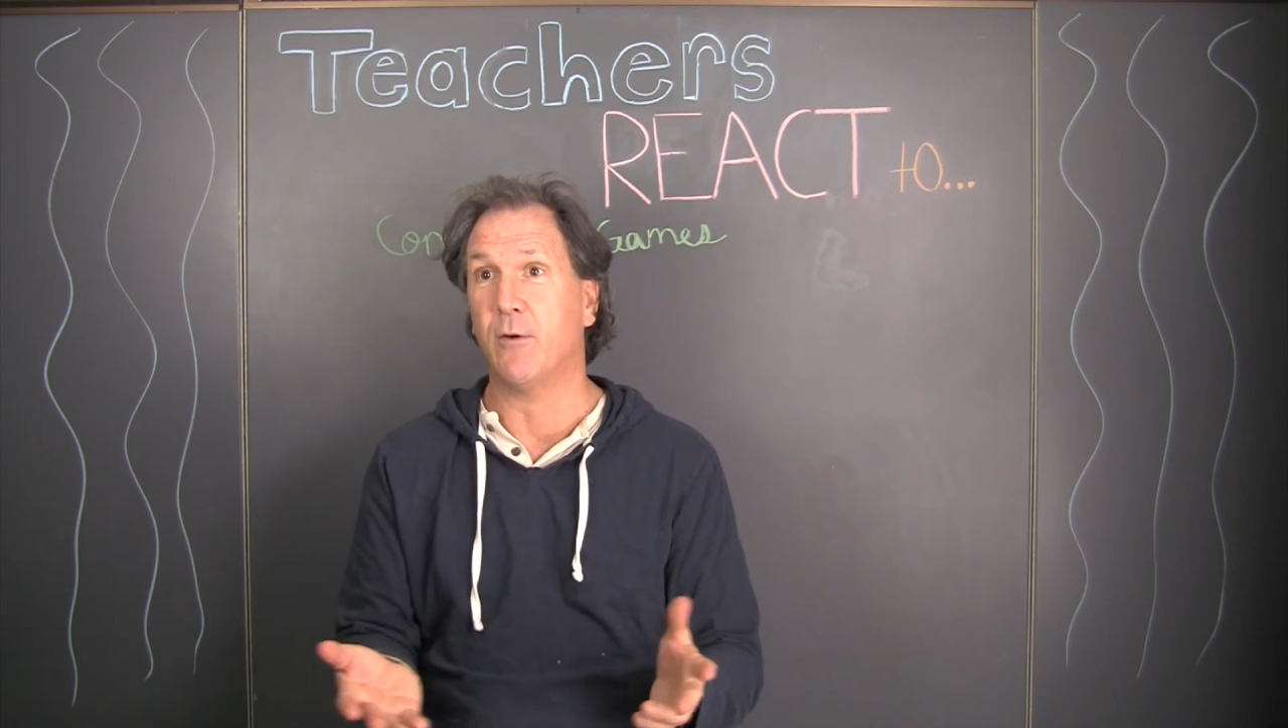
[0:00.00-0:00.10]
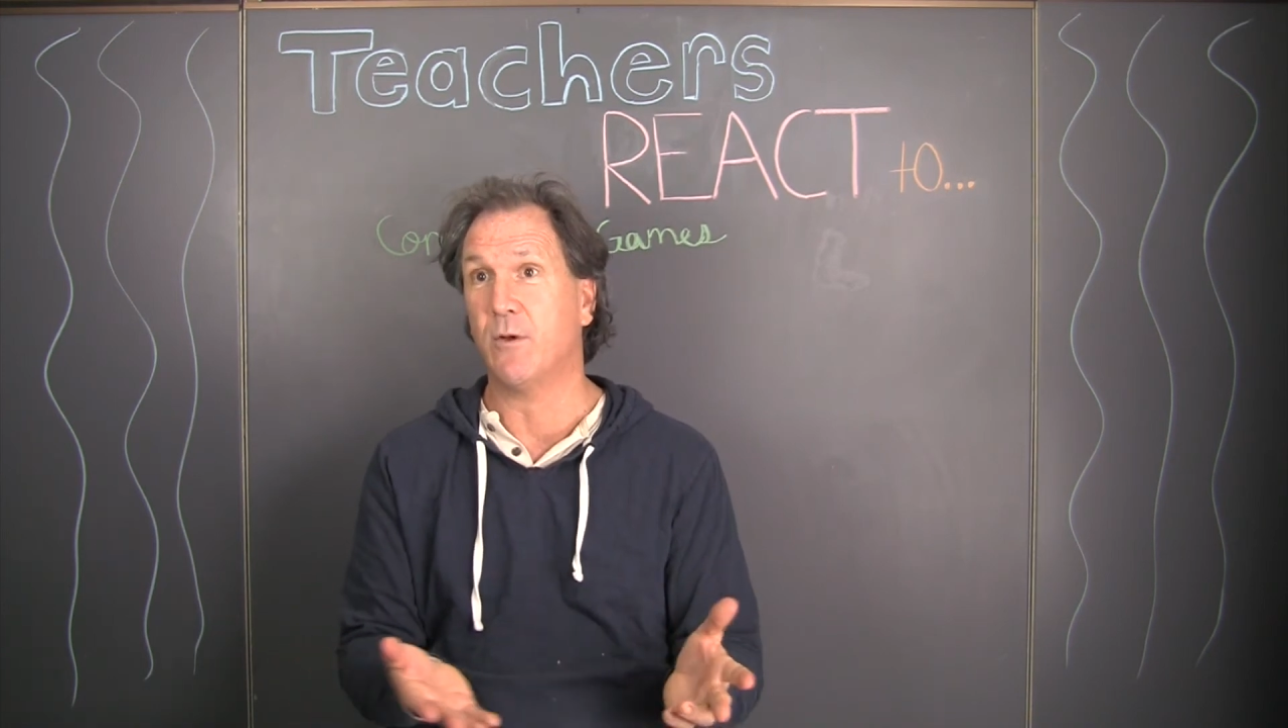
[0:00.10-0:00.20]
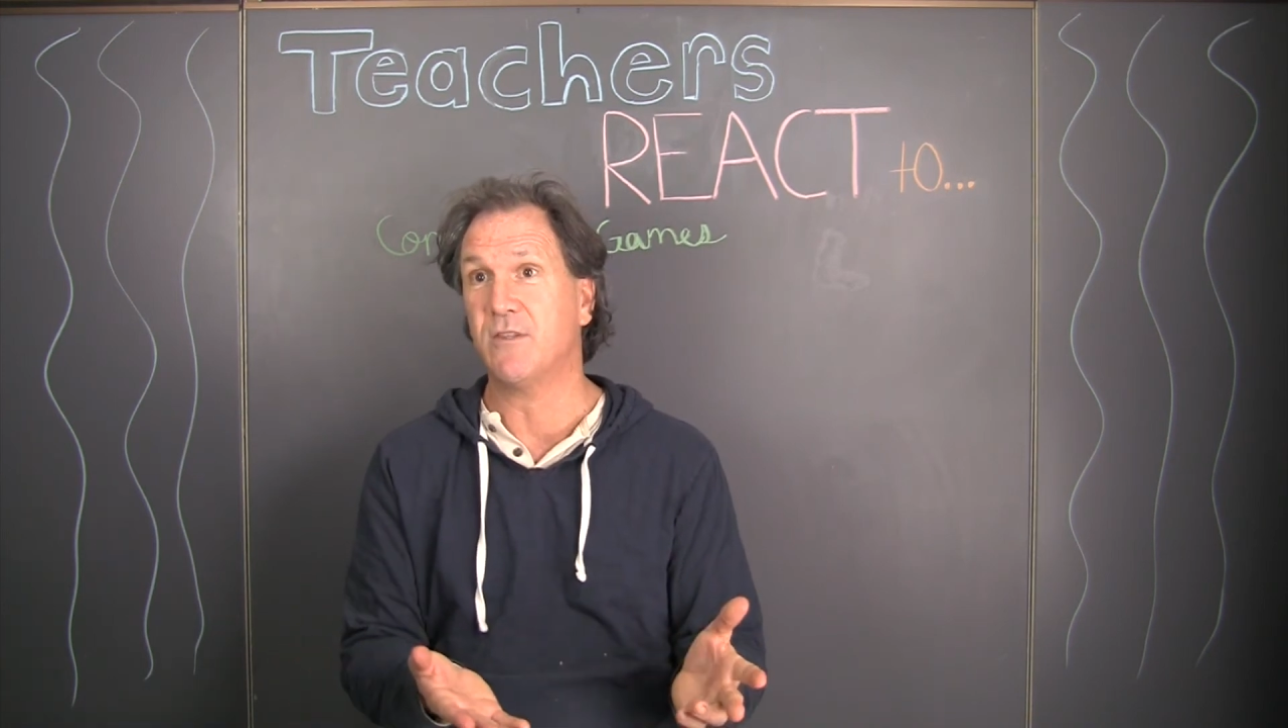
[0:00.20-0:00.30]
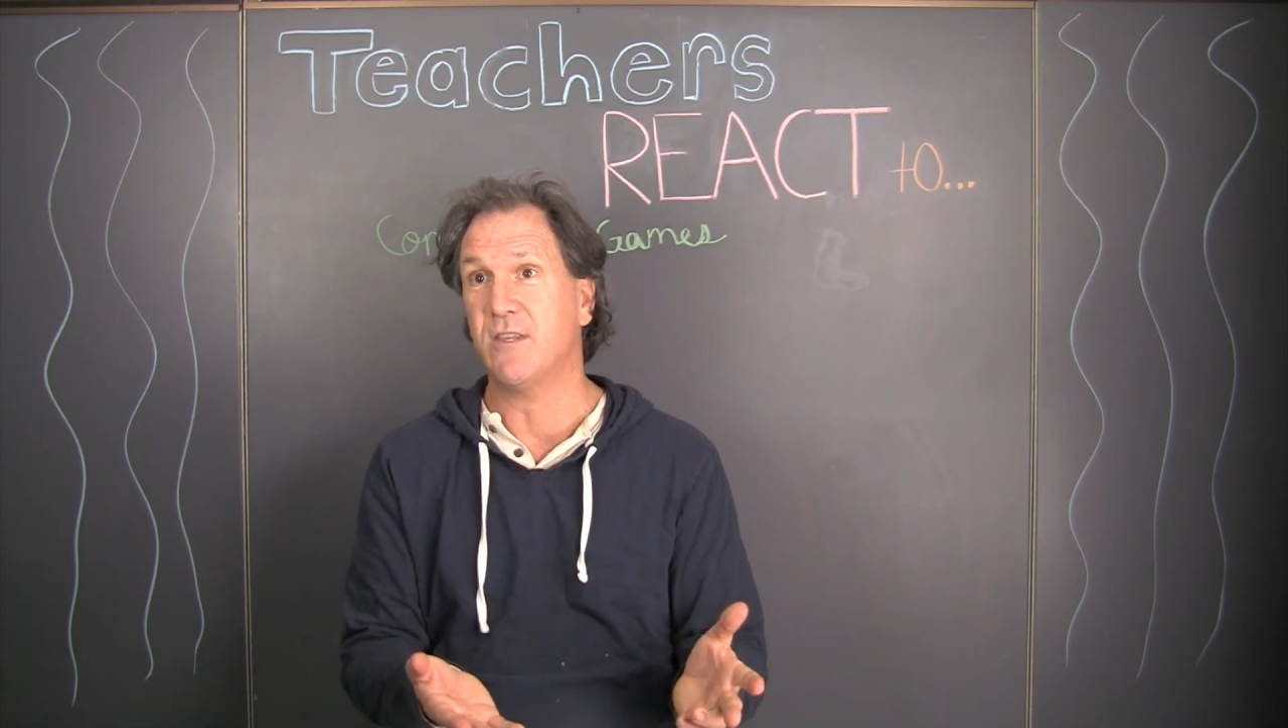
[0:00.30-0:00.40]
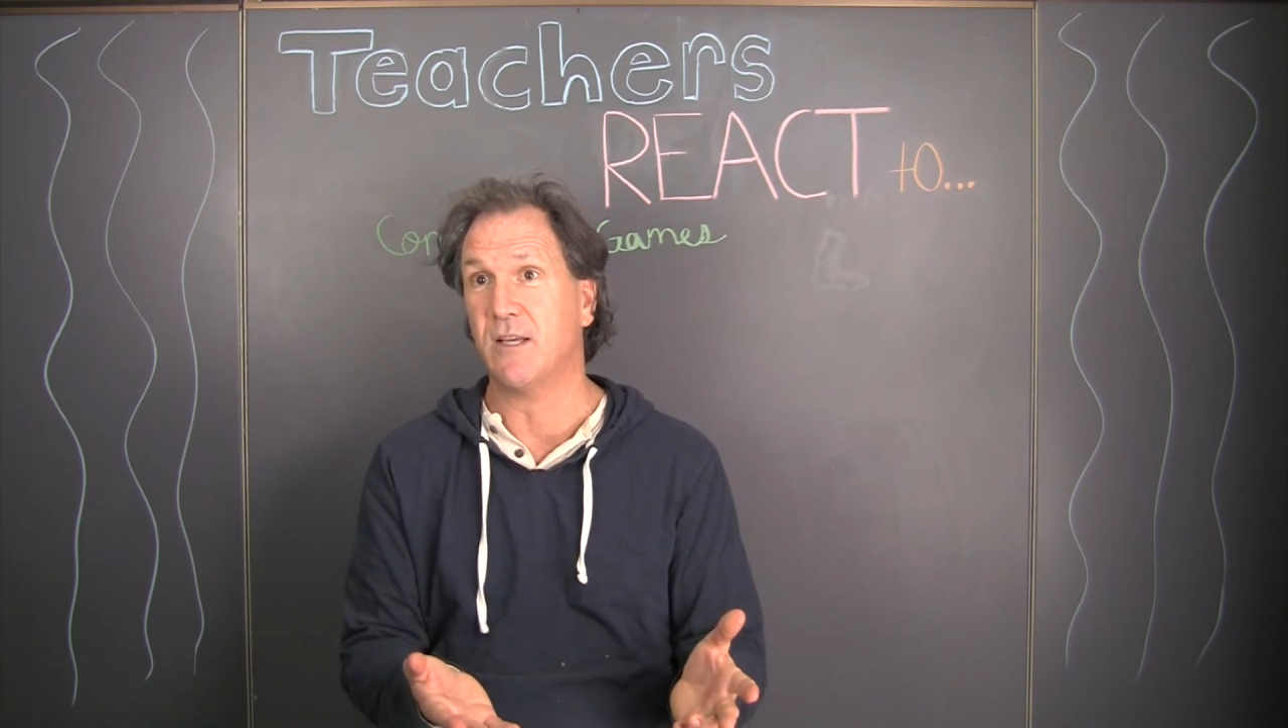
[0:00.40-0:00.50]

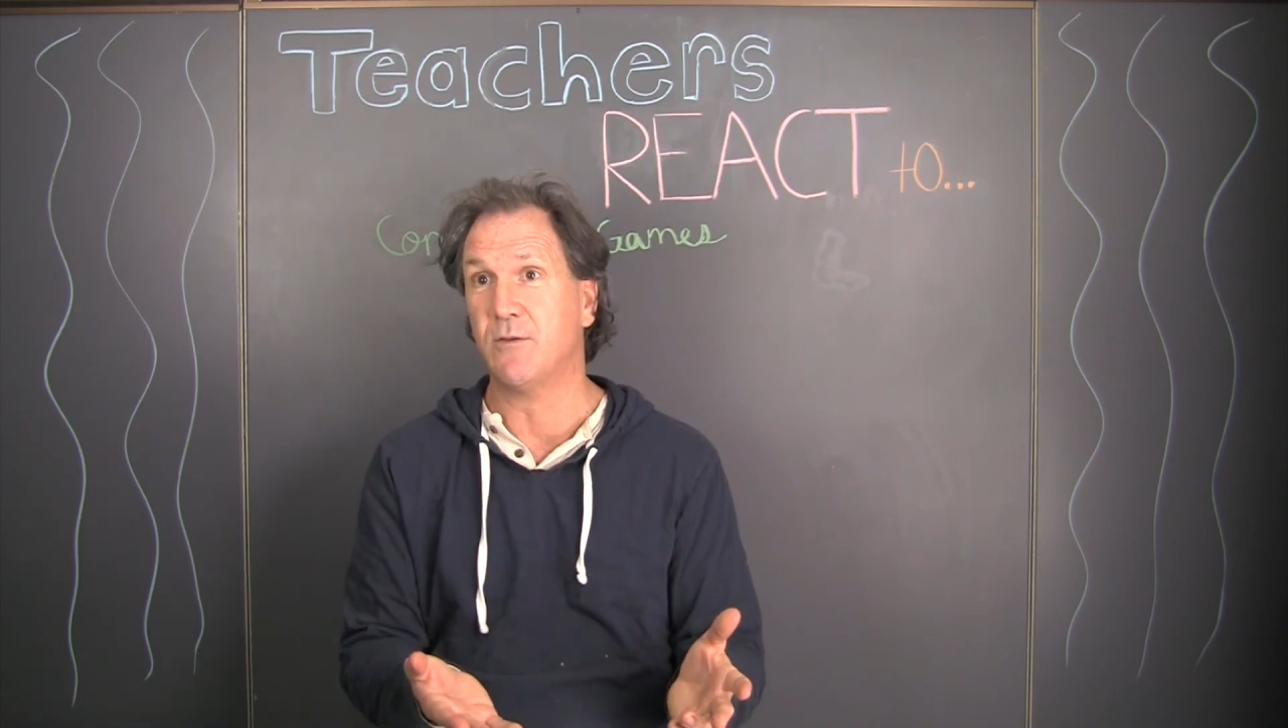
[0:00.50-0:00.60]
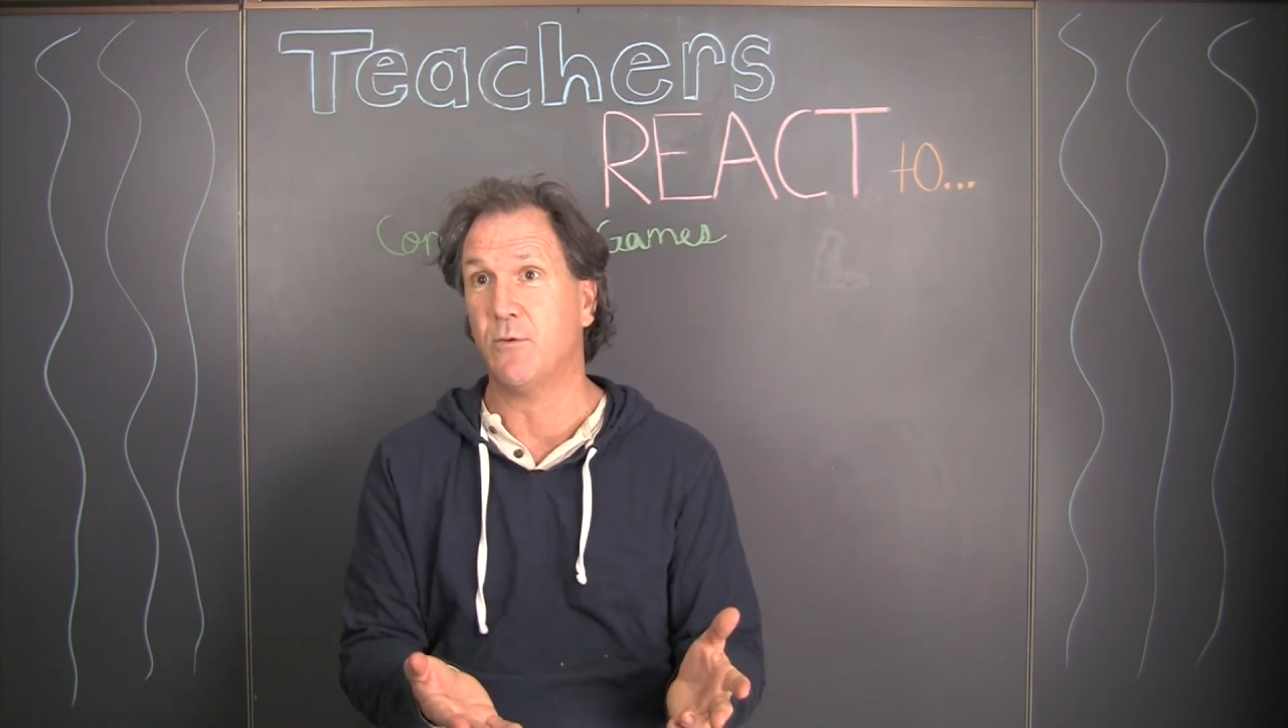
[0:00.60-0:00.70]
What's the next?